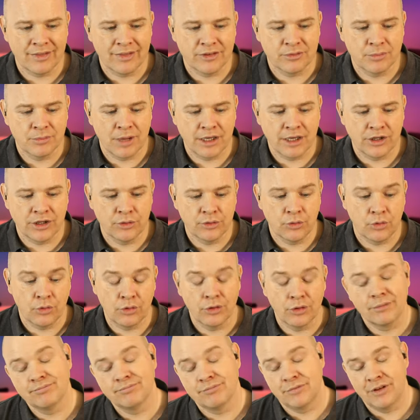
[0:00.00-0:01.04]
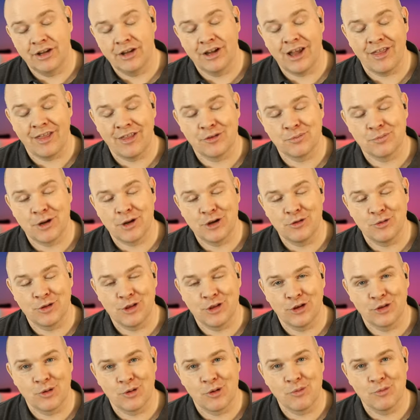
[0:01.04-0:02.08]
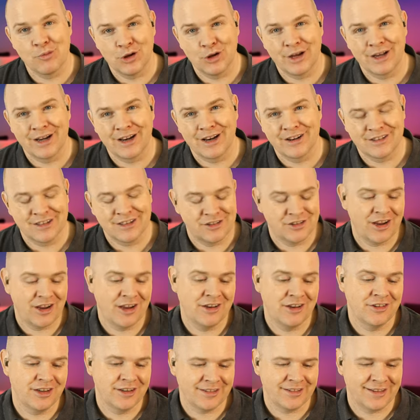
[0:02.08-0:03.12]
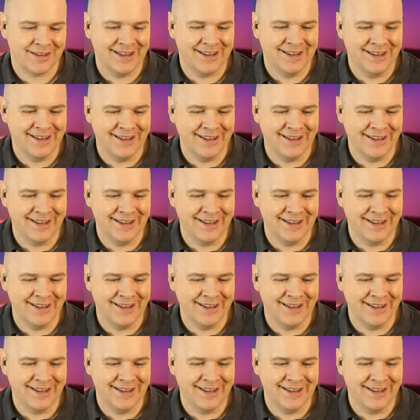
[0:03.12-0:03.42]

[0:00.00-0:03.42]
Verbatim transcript: get this menu or you get this menu with the other one, but you can actually change it.